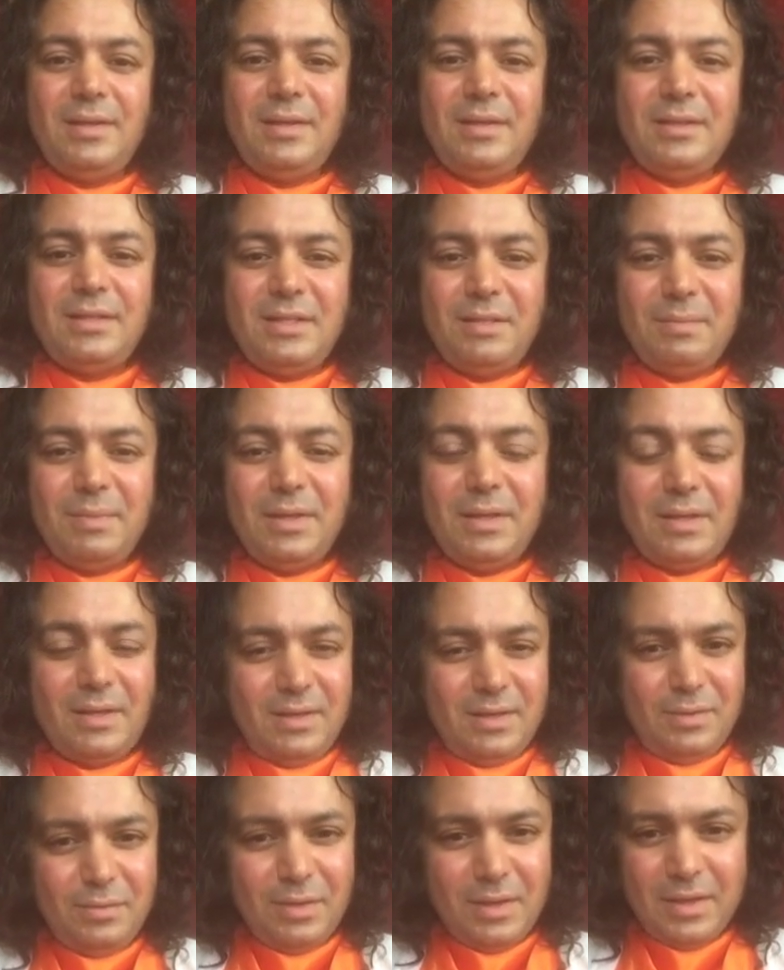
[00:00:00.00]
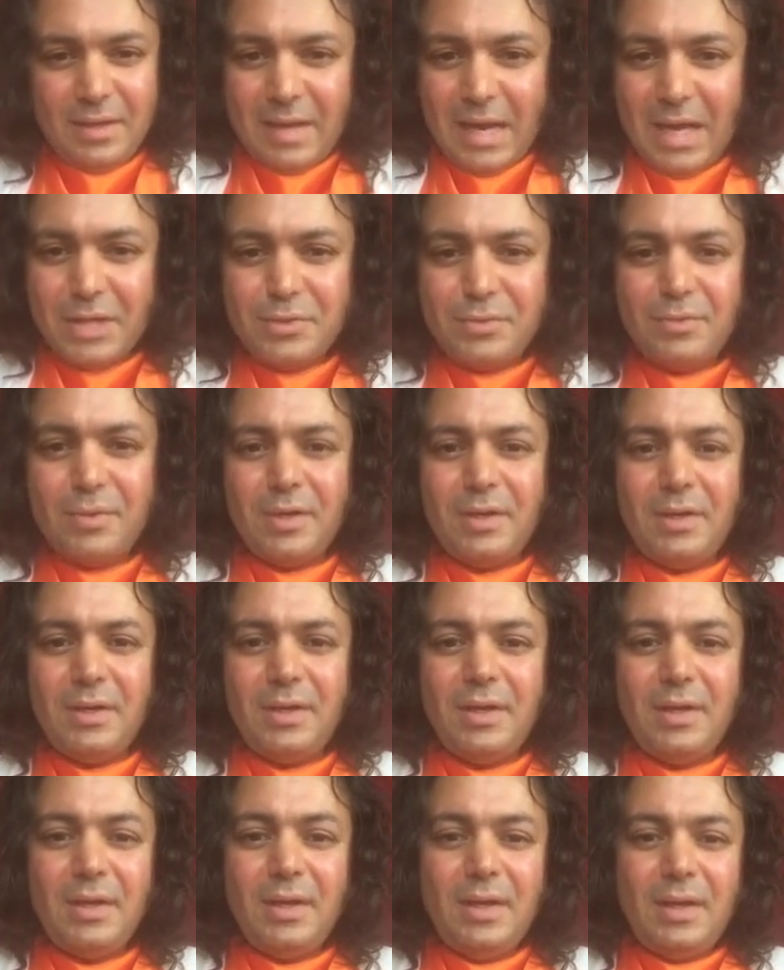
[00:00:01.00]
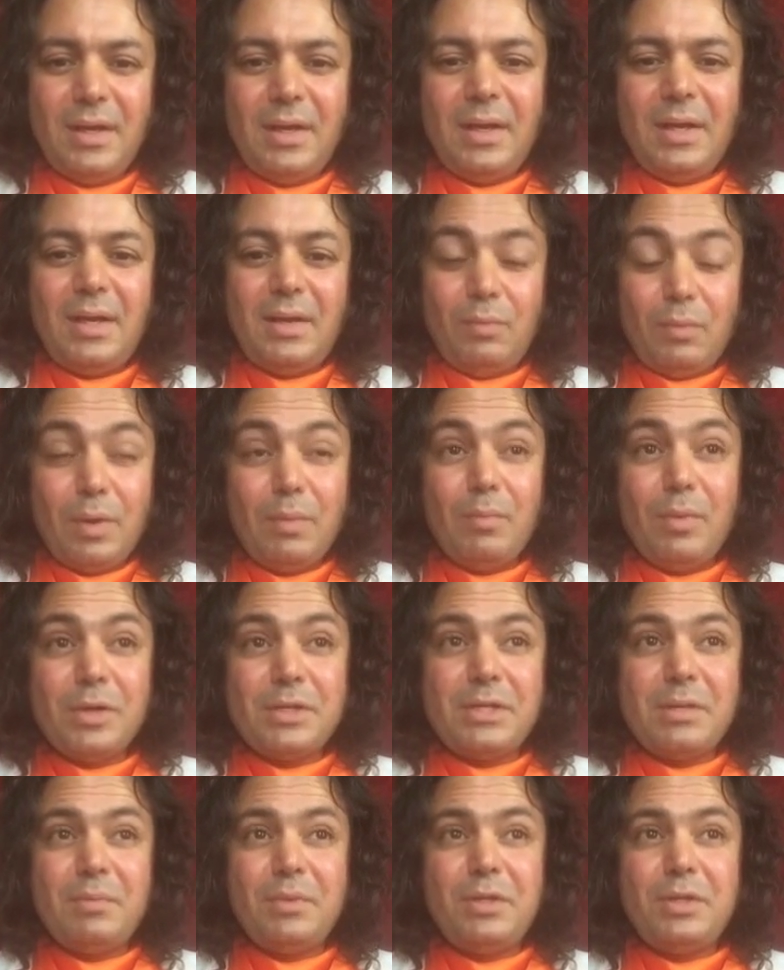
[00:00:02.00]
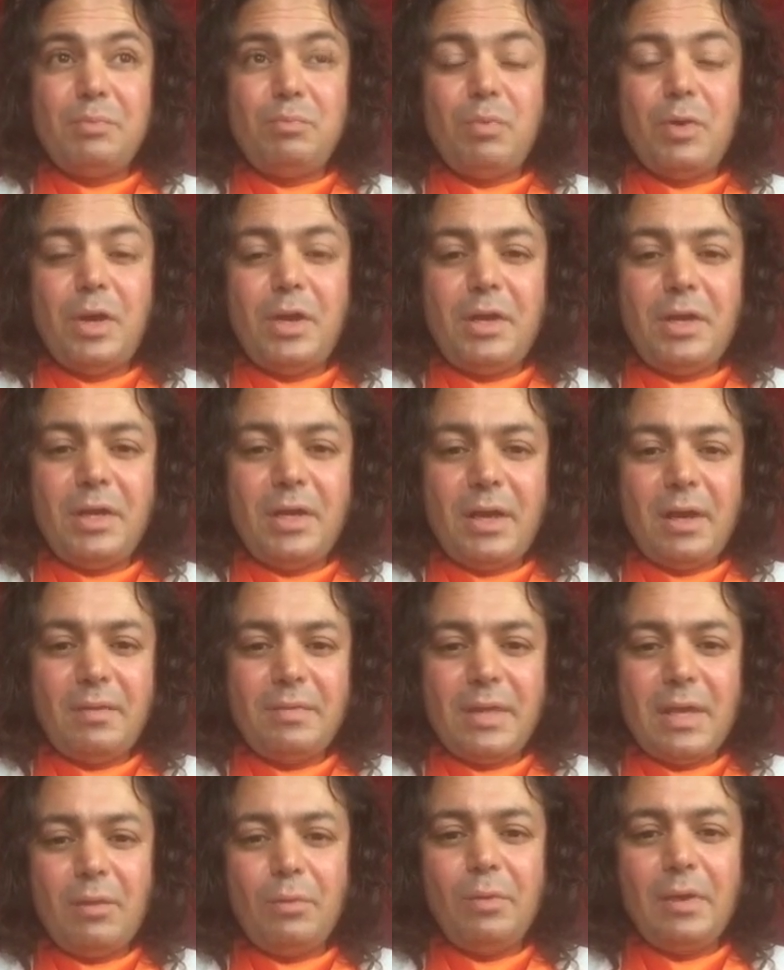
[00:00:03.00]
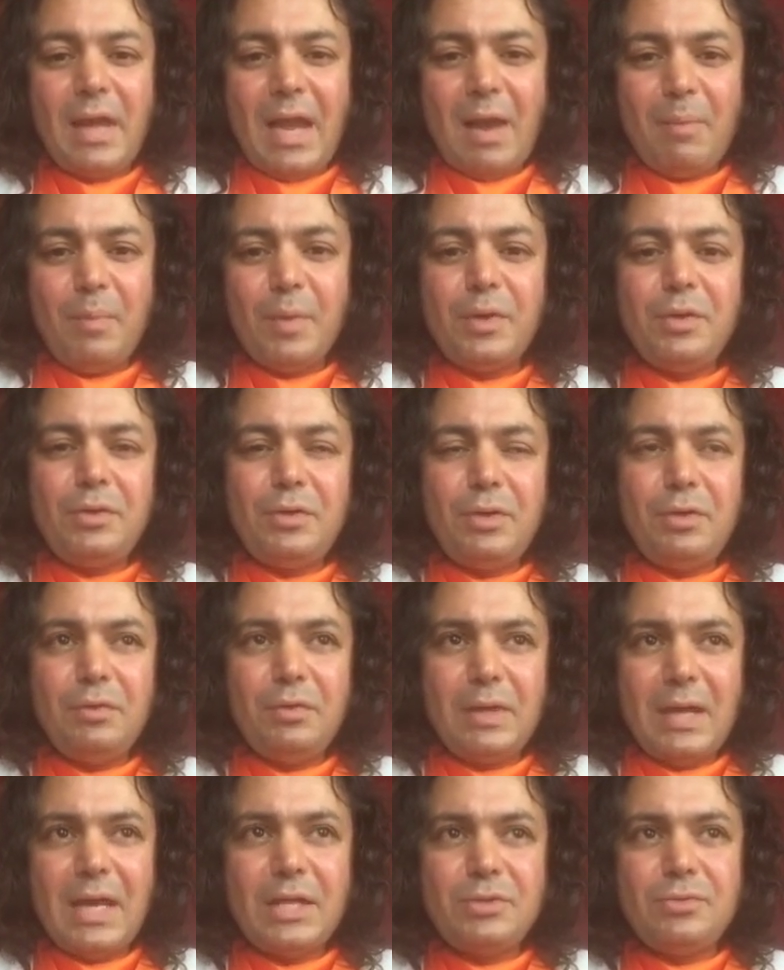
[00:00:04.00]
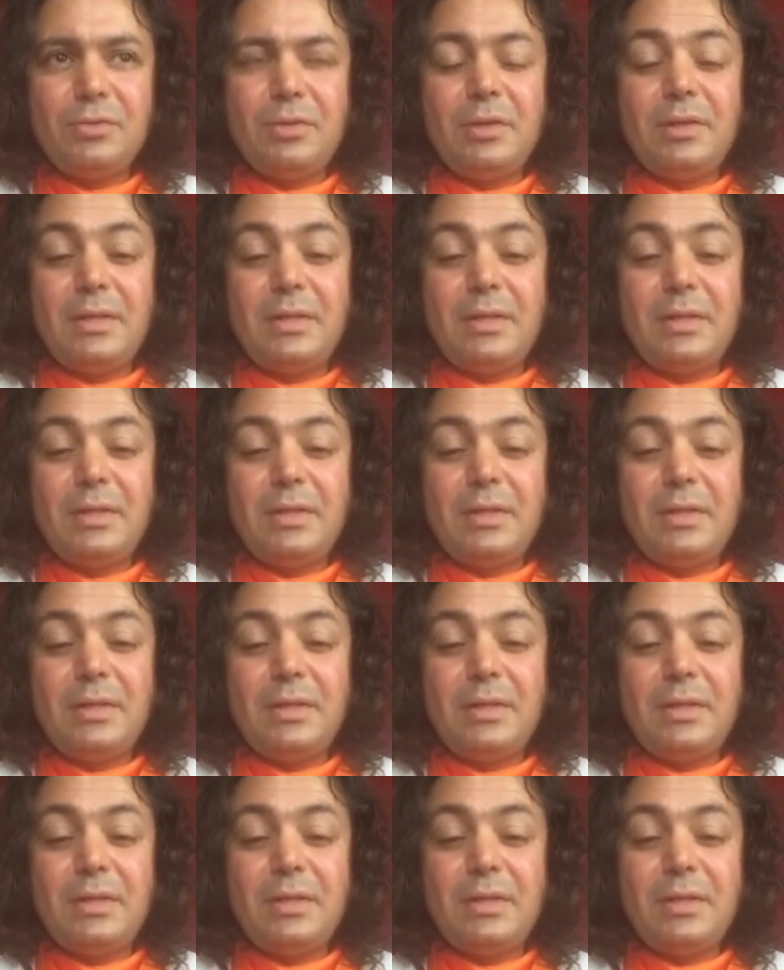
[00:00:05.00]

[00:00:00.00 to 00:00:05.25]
simply doing it naturally, and what Moksha Mukti is pointing out, that will happen to you naturally.